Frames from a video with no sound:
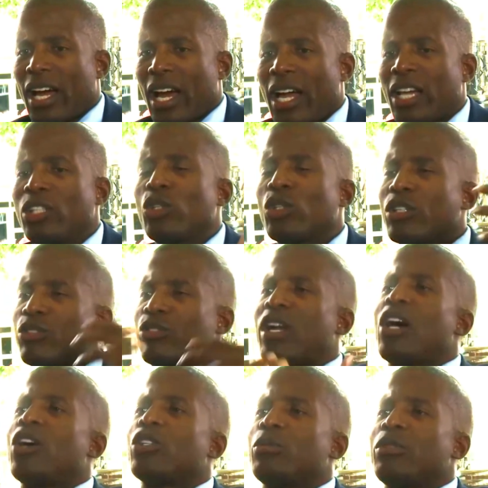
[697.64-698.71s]
I look
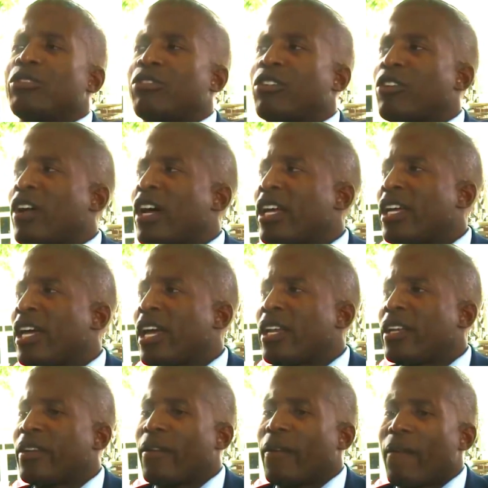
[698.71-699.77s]
around me, Farai,
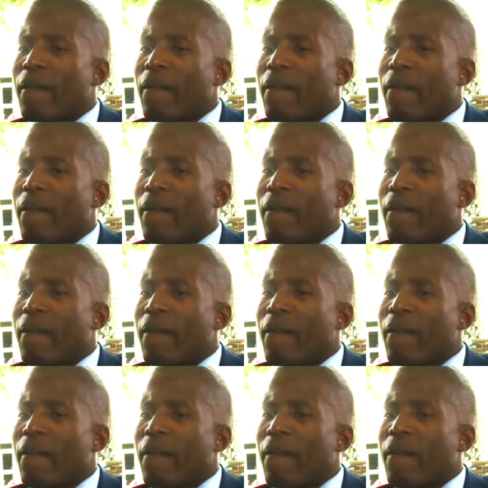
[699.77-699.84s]
and